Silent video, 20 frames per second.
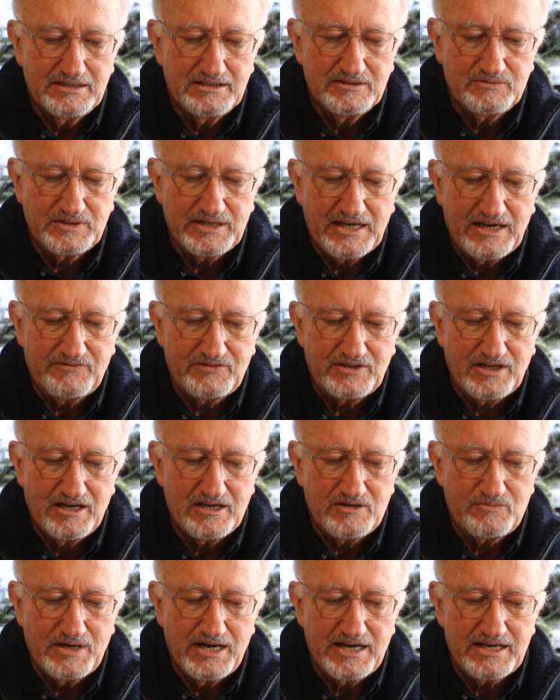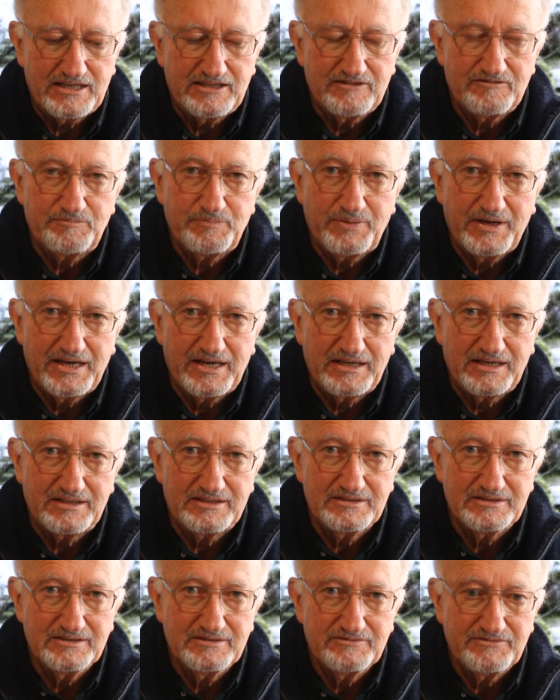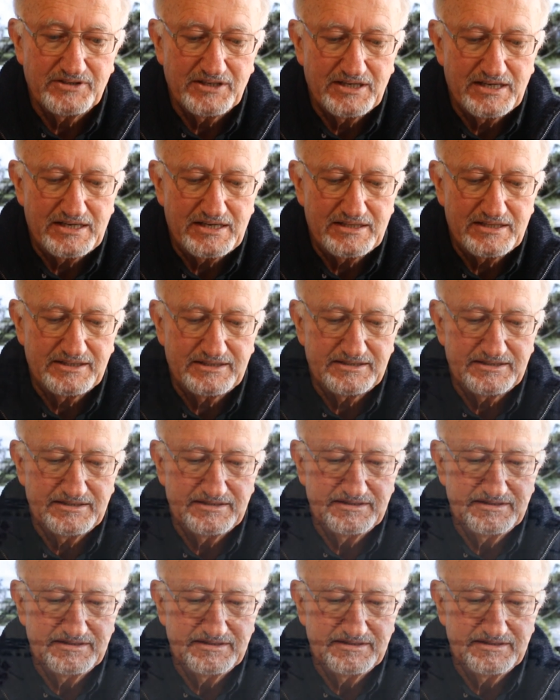we have no way of paying for anything.